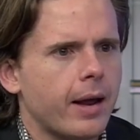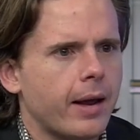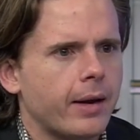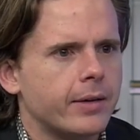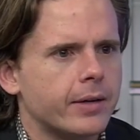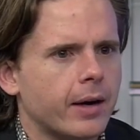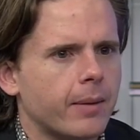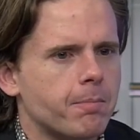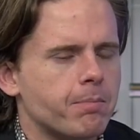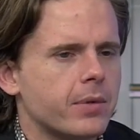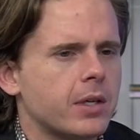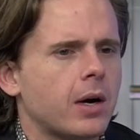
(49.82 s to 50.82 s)
And
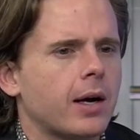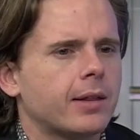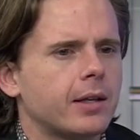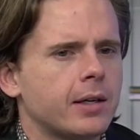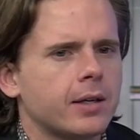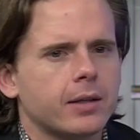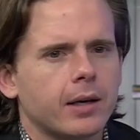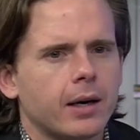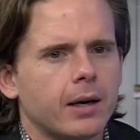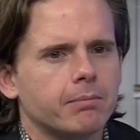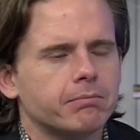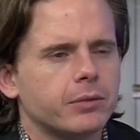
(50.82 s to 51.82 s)
um, you know, I think
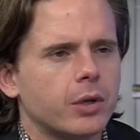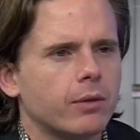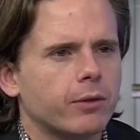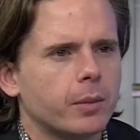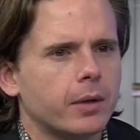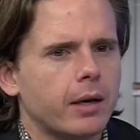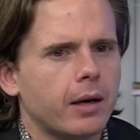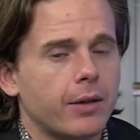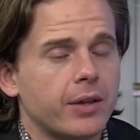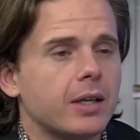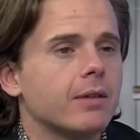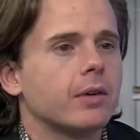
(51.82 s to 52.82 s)
um, you know from
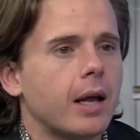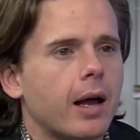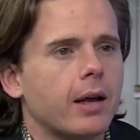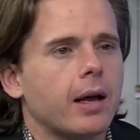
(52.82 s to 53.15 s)
I think even uh,